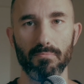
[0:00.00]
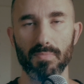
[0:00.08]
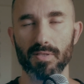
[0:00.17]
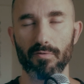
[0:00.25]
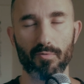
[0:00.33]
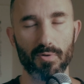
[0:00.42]

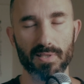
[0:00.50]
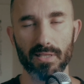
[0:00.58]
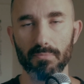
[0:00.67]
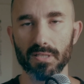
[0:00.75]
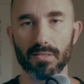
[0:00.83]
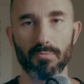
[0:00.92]
It's of course
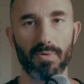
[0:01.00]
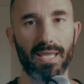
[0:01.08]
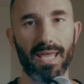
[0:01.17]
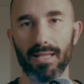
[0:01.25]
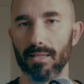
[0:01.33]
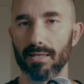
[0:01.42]
limited. We
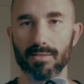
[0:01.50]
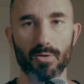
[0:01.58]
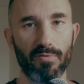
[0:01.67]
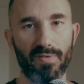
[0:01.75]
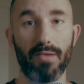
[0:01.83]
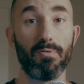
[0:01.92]
can't like
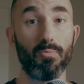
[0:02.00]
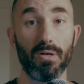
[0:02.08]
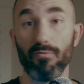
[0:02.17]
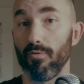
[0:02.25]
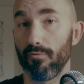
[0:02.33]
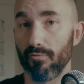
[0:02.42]
serve
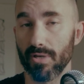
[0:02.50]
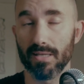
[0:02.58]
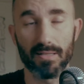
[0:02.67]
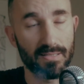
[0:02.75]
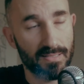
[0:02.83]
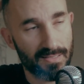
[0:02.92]
everyone for free.
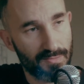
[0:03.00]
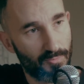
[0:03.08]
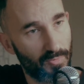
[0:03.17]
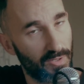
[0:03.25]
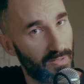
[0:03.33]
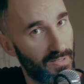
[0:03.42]
It's,
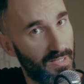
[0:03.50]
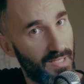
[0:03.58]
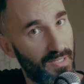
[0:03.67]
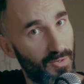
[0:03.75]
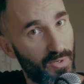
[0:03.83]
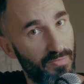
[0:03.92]
well,
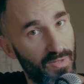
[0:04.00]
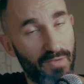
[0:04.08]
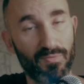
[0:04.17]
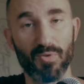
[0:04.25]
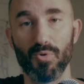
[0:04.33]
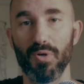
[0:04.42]
I don't even
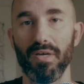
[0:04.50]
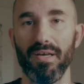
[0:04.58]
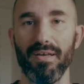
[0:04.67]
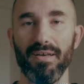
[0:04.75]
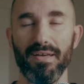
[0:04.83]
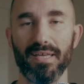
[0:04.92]
have to
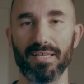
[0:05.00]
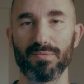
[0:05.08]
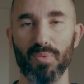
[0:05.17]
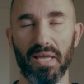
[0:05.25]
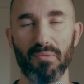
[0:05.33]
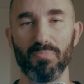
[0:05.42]

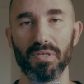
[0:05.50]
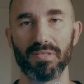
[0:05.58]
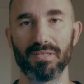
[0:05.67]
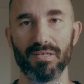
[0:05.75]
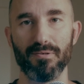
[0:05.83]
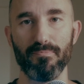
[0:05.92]
explain,
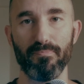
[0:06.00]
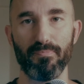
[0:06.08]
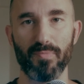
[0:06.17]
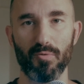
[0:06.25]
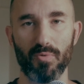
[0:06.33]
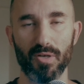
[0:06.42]
but
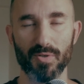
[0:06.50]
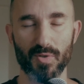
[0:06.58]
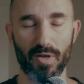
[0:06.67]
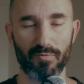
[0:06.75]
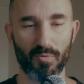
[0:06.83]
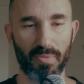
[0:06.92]
we
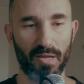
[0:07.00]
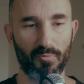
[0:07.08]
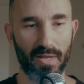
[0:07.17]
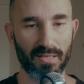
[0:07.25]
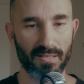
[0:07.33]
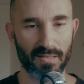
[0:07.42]
also have to pay
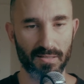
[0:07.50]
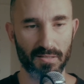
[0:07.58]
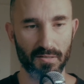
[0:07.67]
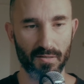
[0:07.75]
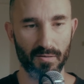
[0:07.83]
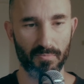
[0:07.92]
rent
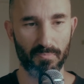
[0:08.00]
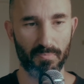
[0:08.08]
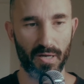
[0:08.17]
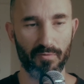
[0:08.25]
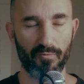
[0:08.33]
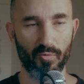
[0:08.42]
and
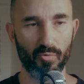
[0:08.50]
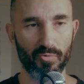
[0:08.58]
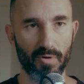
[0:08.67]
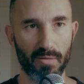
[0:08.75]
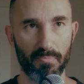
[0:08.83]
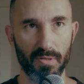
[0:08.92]
buy food, right?